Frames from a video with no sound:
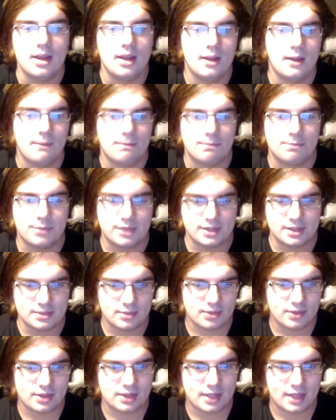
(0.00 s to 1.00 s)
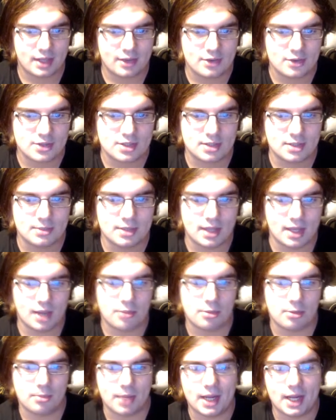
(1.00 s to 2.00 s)
But it's more than likely just going to be the upper
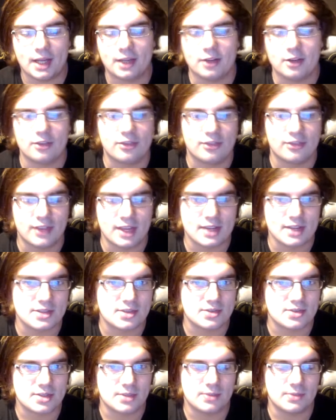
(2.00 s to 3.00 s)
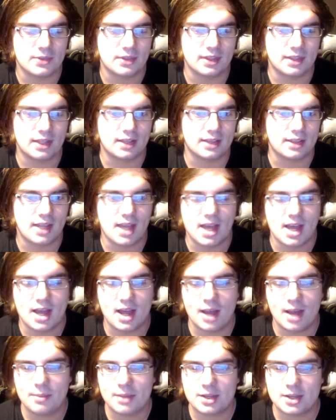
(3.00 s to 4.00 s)
body or face or something like that. I'm
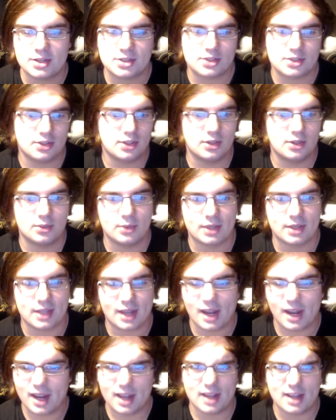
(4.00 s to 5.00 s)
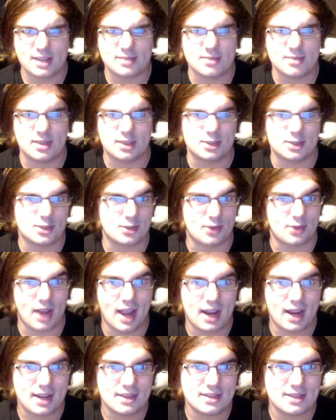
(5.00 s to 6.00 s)
not sure where the AI is meant to track in
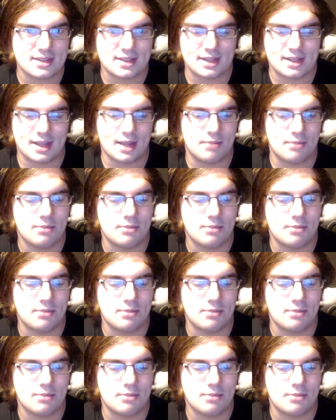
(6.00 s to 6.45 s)
this game.